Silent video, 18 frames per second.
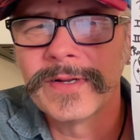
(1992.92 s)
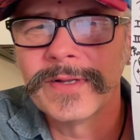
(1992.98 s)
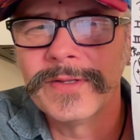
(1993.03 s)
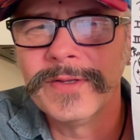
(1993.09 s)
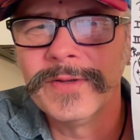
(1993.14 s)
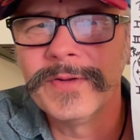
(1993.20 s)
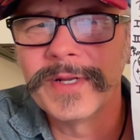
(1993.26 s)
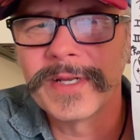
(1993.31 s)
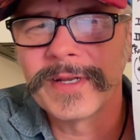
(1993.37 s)

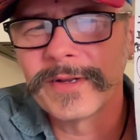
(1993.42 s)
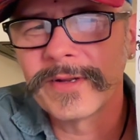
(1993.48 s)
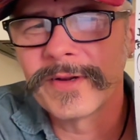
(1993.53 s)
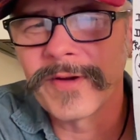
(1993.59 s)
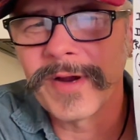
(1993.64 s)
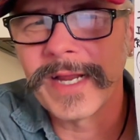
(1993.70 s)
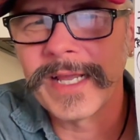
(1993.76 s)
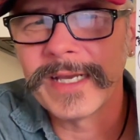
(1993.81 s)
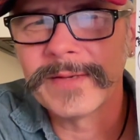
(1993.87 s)

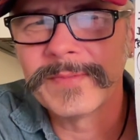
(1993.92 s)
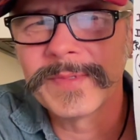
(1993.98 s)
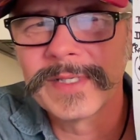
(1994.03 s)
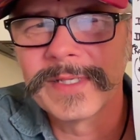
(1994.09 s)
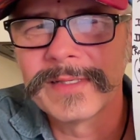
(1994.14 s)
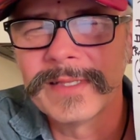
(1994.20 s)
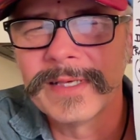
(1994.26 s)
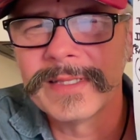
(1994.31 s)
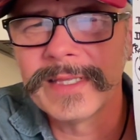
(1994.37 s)

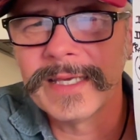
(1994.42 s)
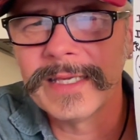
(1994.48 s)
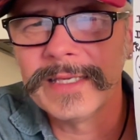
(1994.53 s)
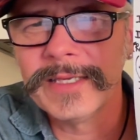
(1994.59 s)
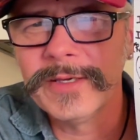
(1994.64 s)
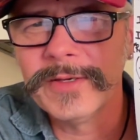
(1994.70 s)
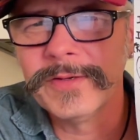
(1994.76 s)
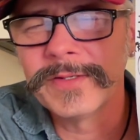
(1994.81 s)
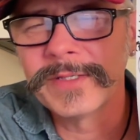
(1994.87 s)
unigrams that they
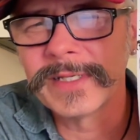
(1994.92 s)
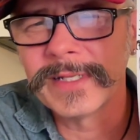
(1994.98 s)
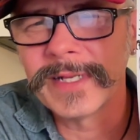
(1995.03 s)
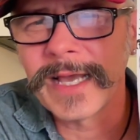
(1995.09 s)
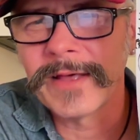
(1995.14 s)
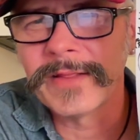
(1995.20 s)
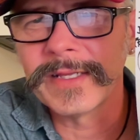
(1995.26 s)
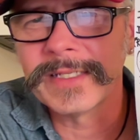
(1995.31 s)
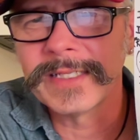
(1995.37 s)
use, and
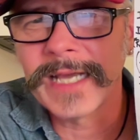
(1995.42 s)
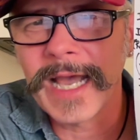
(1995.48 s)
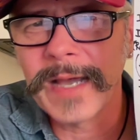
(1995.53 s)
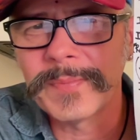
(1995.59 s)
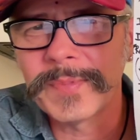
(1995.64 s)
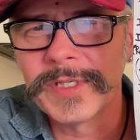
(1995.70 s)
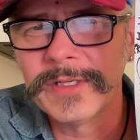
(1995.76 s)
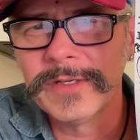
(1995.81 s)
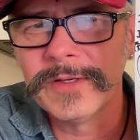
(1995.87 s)
now the
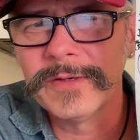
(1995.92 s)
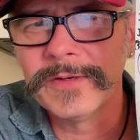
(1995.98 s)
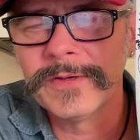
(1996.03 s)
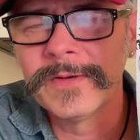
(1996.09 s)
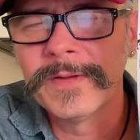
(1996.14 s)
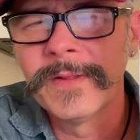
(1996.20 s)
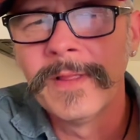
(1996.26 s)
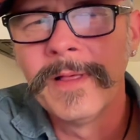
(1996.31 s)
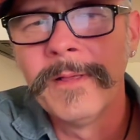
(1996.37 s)
top
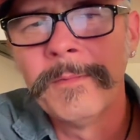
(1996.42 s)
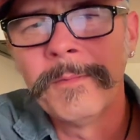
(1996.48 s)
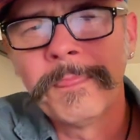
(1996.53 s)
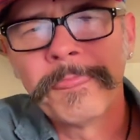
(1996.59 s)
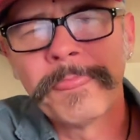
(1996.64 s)
two